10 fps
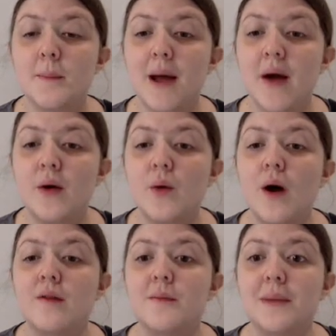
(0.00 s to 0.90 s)

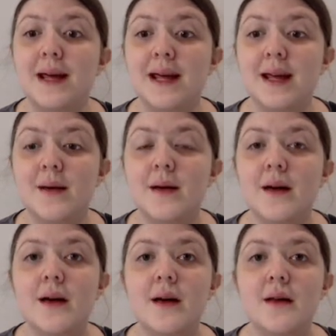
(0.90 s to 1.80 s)
Paragraph B,
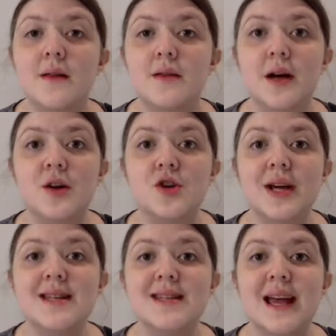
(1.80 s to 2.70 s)
the
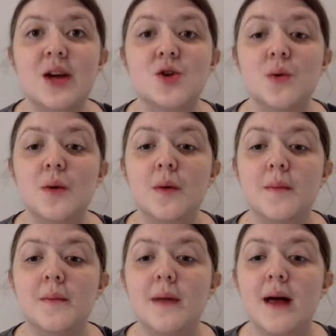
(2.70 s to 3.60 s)
touching is sexual.
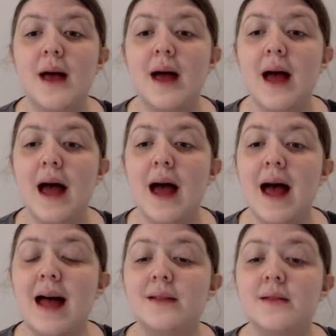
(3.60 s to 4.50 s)

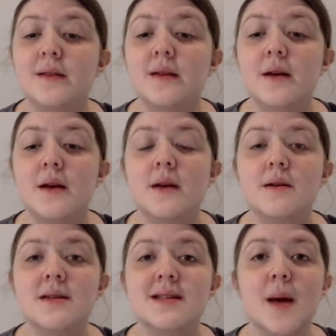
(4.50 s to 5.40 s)
And,
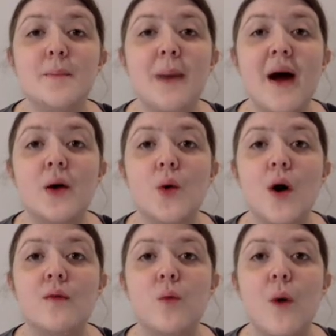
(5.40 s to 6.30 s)

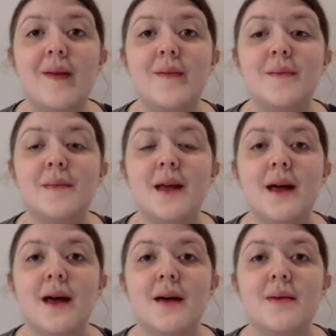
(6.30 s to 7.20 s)
subparagraph 1,
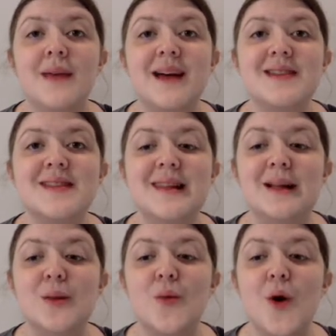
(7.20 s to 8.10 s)
that's the
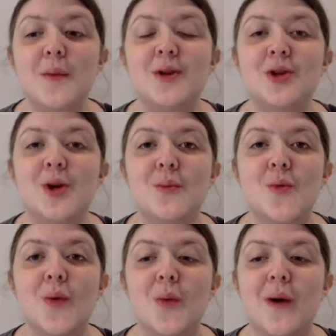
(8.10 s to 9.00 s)
little Roman
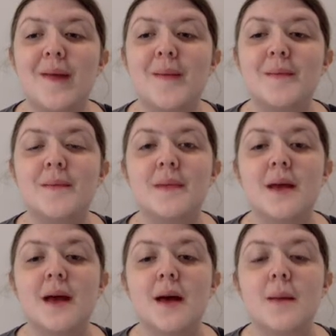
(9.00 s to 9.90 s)
numeral 1,
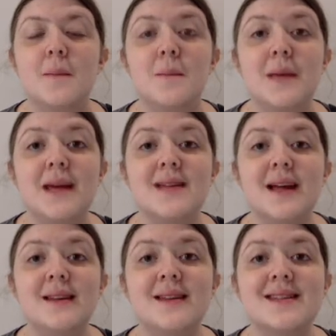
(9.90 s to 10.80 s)
B is
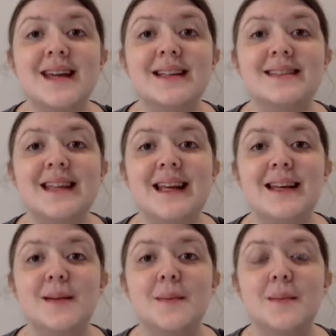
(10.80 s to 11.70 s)
under 16.